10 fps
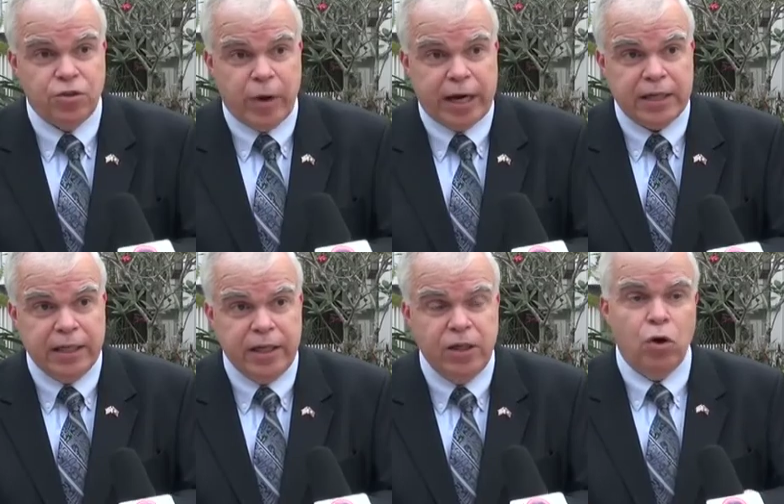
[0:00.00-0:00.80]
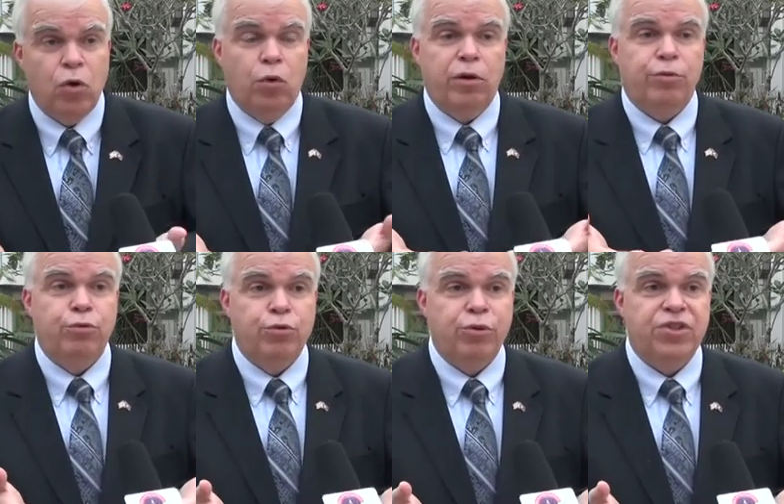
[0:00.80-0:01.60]
directly or
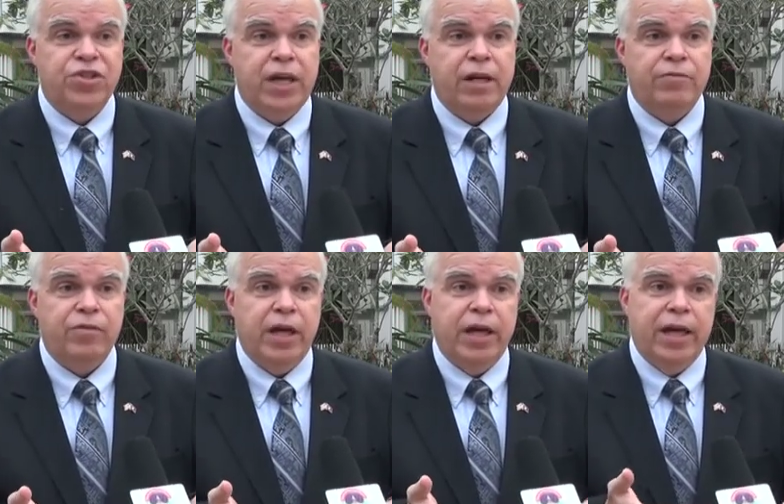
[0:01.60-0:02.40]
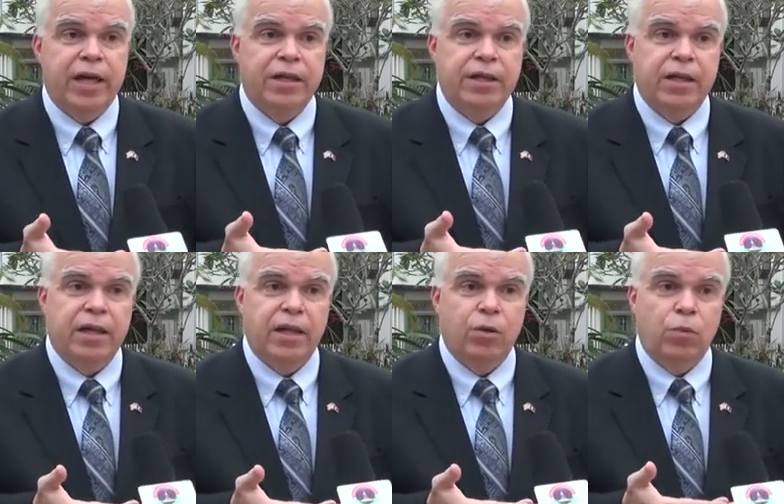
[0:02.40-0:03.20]
through UNICEF and
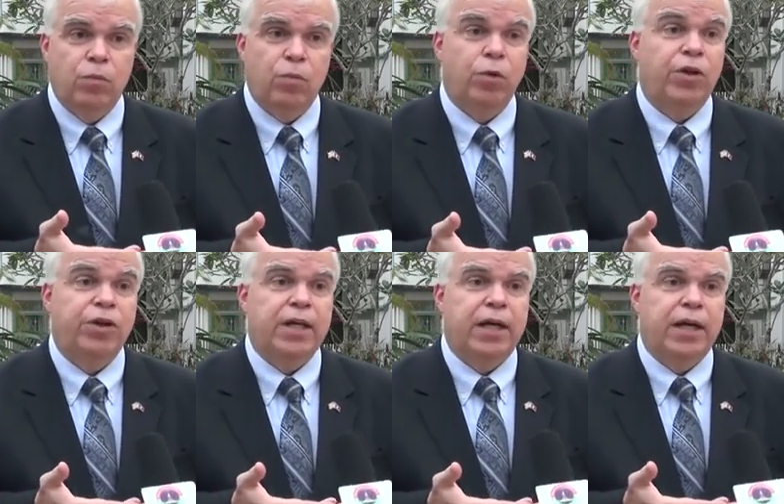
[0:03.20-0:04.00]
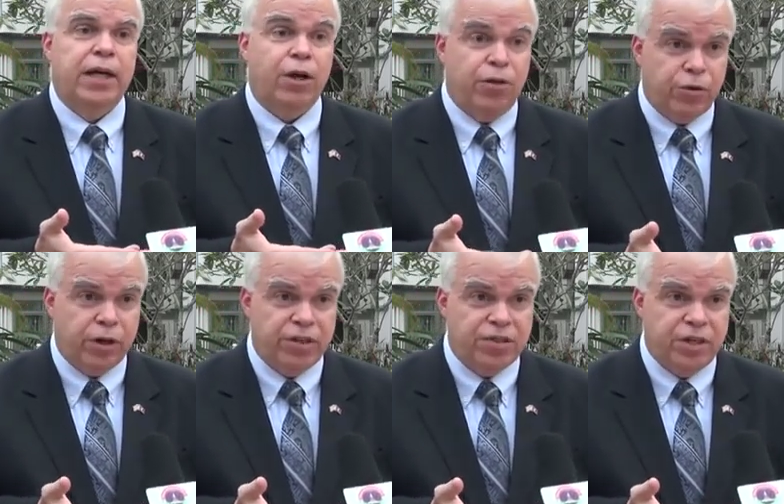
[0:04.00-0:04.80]
uh, the World uh, Health
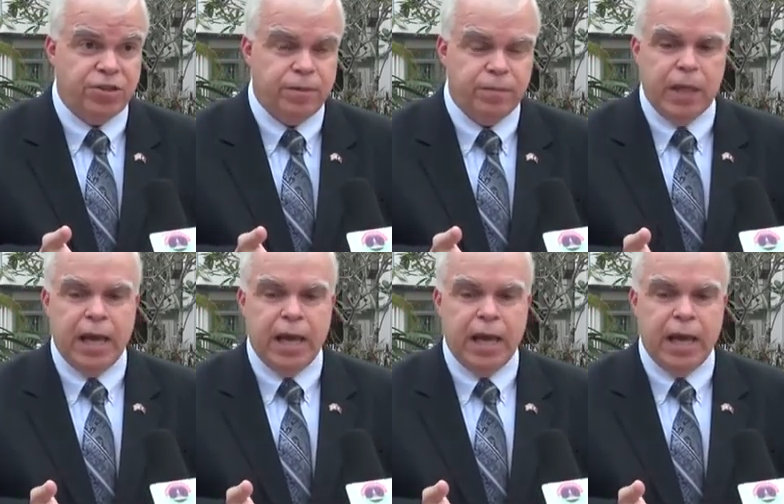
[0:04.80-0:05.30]
Organization,